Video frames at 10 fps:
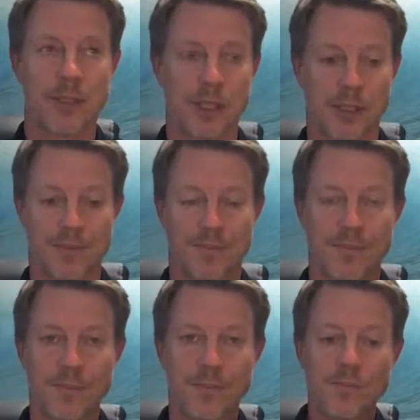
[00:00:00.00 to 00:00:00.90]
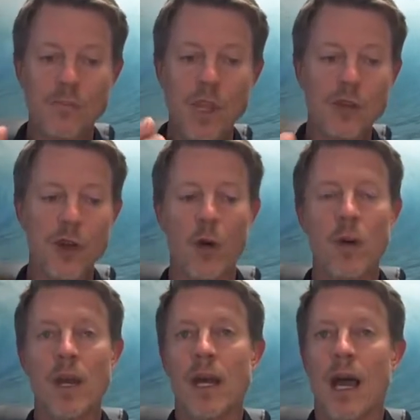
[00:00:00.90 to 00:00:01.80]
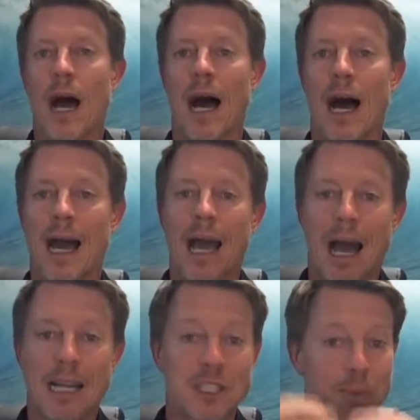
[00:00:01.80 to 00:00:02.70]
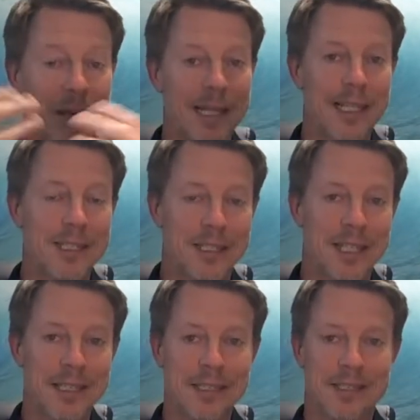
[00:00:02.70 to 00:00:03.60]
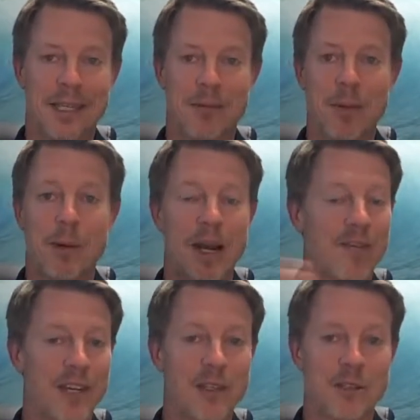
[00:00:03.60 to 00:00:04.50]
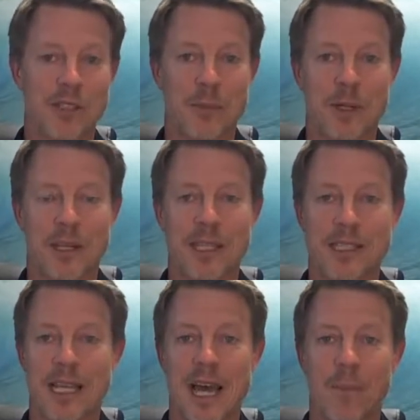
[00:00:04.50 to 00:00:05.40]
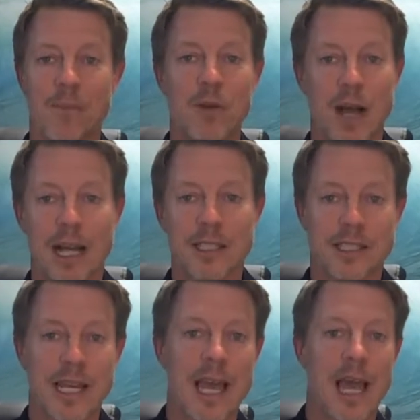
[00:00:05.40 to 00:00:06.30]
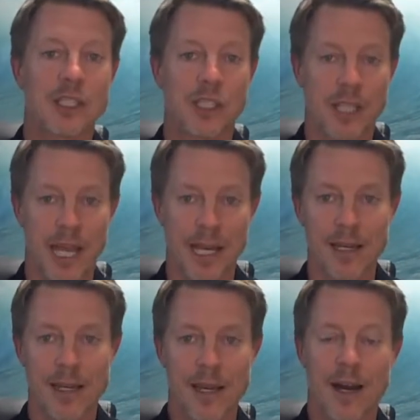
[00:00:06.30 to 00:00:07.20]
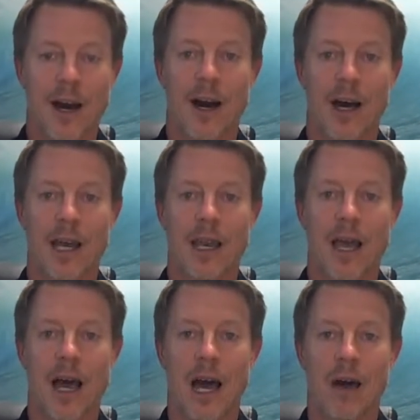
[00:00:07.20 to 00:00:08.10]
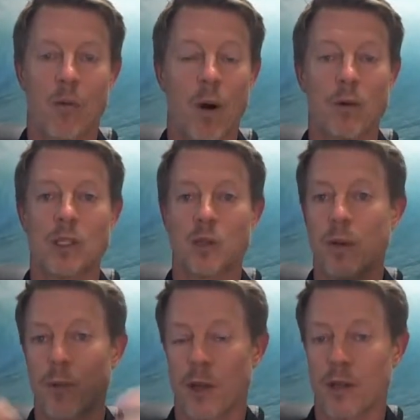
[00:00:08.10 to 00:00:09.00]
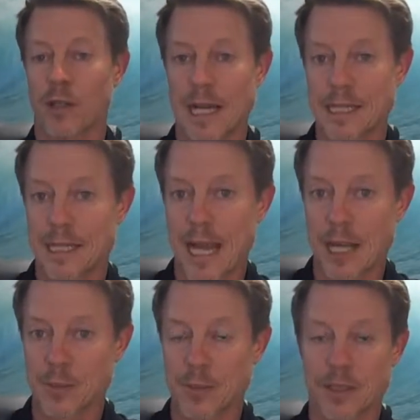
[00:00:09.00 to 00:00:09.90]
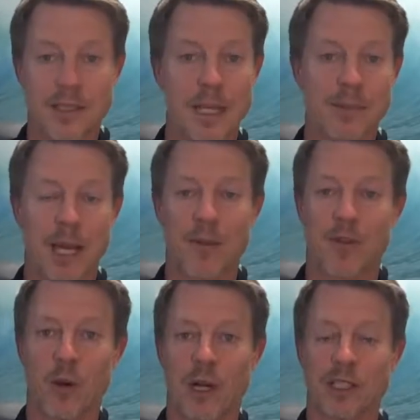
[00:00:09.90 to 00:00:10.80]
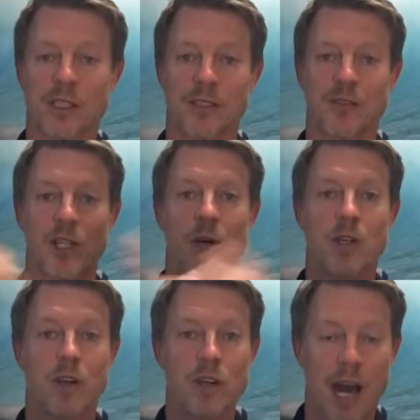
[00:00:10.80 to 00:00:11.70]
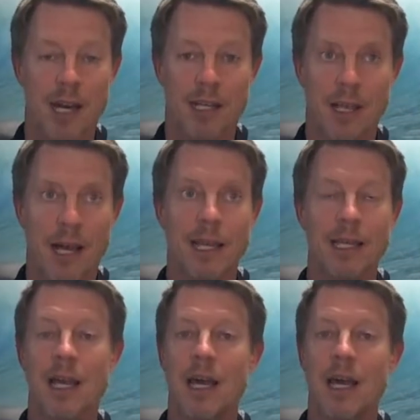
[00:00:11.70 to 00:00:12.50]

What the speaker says: position. So explain these things, and we put out videos similar to this to help you guys stay educated on what we're doing with our clients' accounts. But at the same time, if you're watching this video and you're not a client,